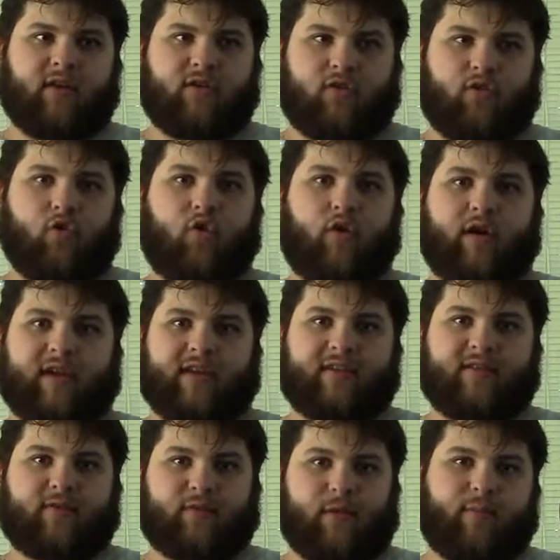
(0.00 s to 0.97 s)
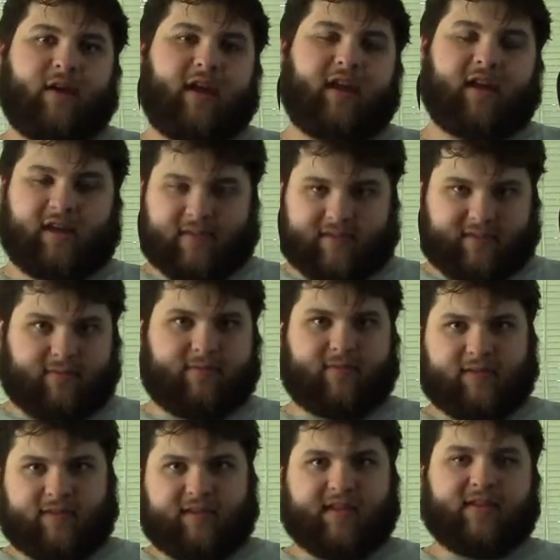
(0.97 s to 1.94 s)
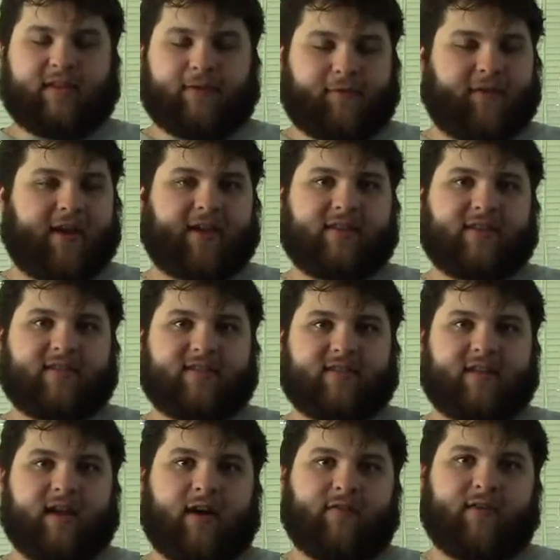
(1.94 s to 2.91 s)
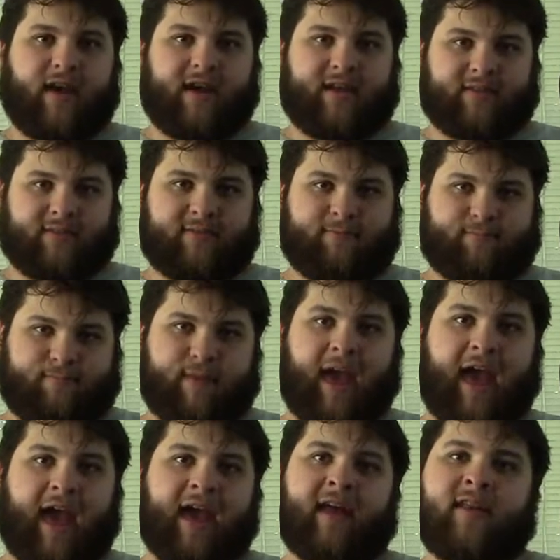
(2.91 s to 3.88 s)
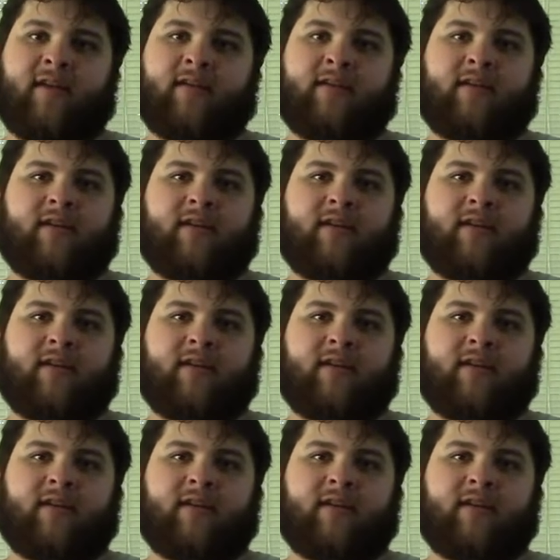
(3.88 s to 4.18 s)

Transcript: noise from like a ceiling fan and stuff as bad